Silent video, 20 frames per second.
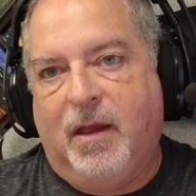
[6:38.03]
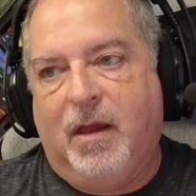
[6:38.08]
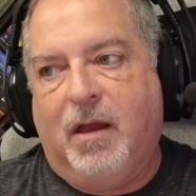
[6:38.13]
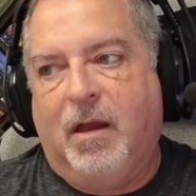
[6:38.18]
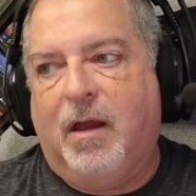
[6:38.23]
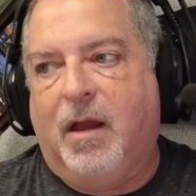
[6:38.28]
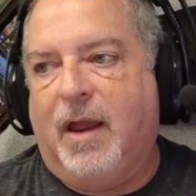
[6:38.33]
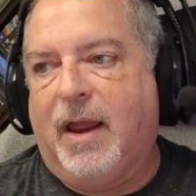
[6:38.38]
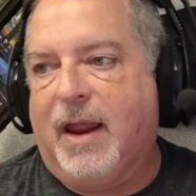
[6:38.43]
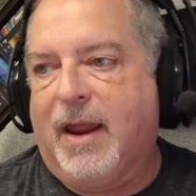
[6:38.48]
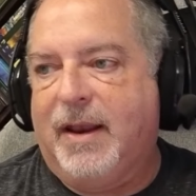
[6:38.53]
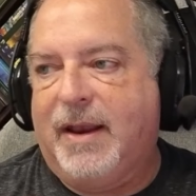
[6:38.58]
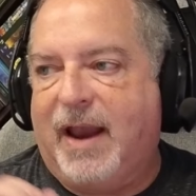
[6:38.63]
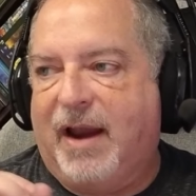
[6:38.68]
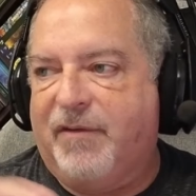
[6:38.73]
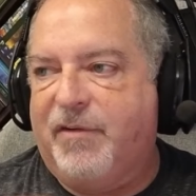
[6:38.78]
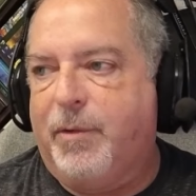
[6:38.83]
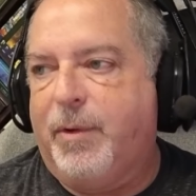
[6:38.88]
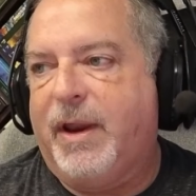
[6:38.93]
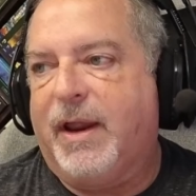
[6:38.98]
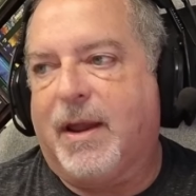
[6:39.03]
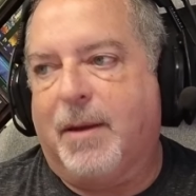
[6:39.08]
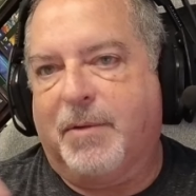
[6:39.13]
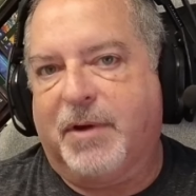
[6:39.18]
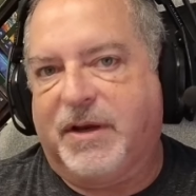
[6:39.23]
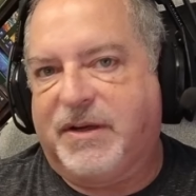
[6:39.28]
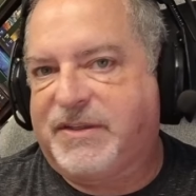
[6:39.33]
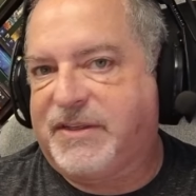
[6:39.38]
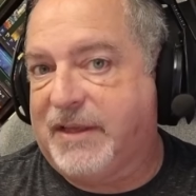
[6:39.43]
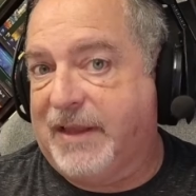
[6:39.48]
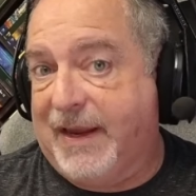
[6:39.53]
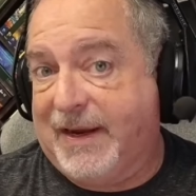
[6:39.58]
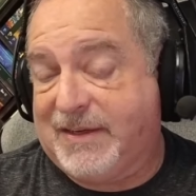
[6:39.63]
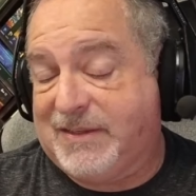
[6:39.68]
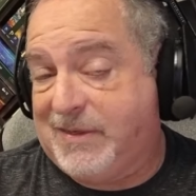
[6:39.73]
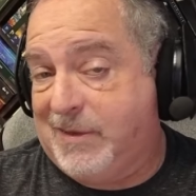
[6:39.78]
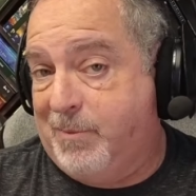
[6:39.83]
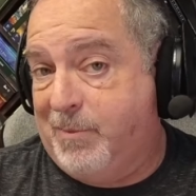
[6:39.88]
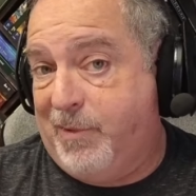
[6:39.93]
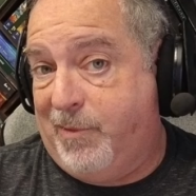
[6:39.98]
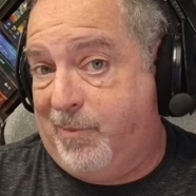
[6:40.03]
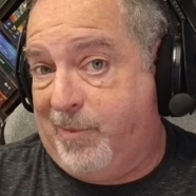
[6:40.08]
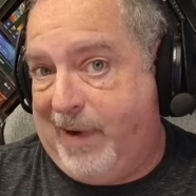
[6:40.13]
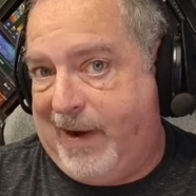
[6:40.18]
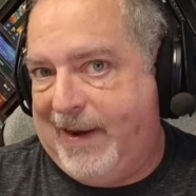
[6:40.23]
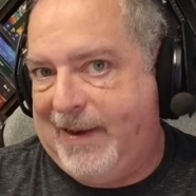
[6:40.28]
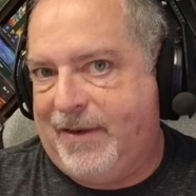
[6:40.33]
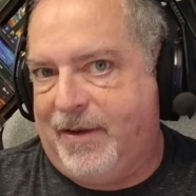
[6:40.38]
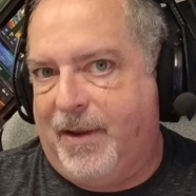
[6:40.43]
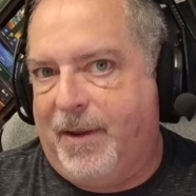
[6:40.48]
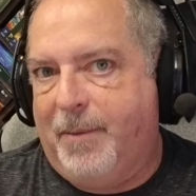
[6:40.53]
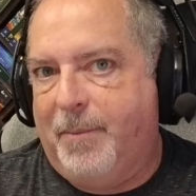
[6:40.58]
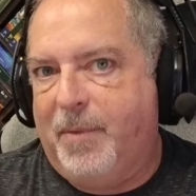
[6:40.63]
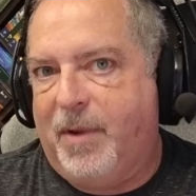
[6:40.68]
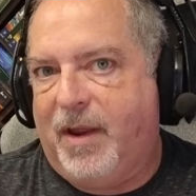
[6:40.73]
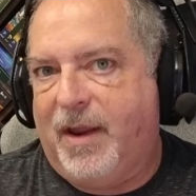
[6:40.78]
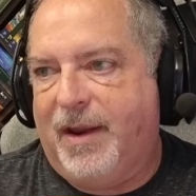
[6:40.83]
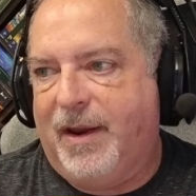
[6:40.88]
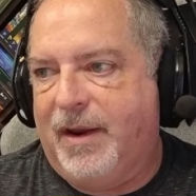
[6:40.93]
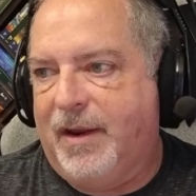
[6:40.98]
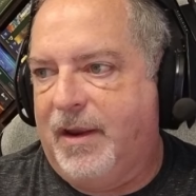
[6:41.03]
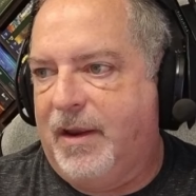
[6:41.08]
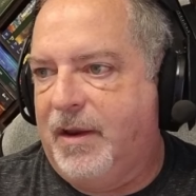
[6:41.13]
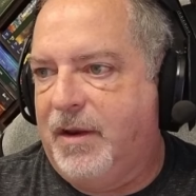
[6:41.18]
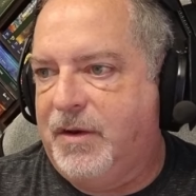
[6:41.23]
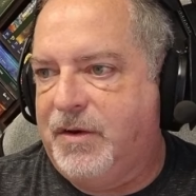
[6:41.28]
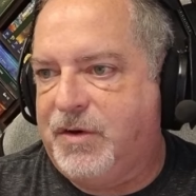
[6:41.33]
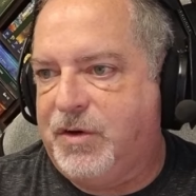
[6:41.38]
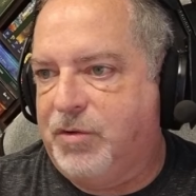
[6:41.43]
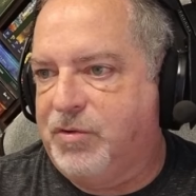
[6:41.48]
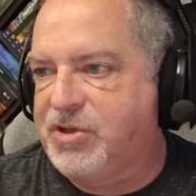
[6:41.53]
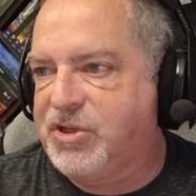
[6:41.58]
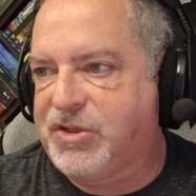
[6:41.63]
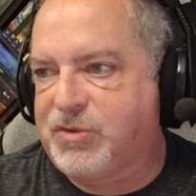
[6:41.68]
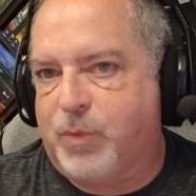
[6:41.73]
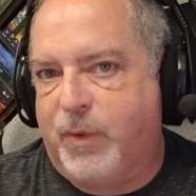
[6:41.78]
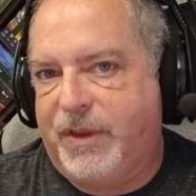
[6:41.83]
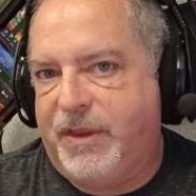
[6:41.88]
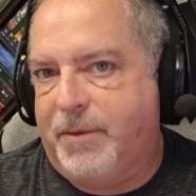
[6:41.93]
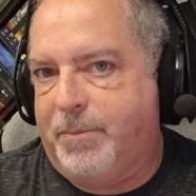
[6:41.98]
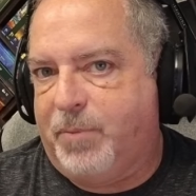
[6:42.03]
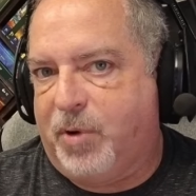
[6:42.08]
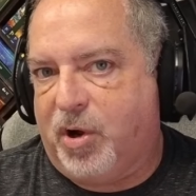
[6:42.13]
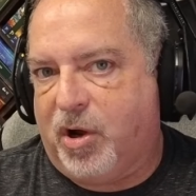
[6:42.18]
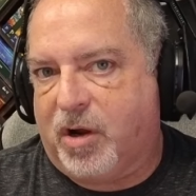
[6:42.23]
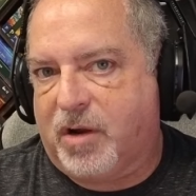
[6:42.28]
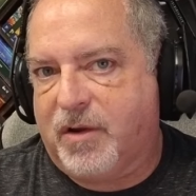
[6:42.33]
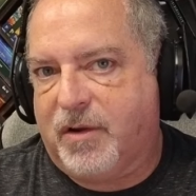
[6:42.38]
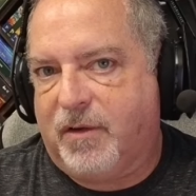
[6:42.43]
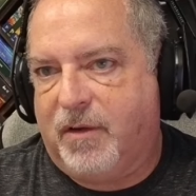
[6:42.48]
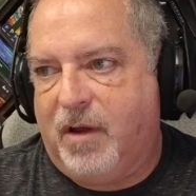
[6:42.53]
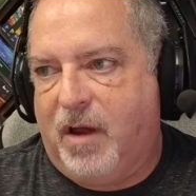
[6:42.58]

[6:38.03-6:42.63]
and every week I'm going to select someone random, and you'll just win the book.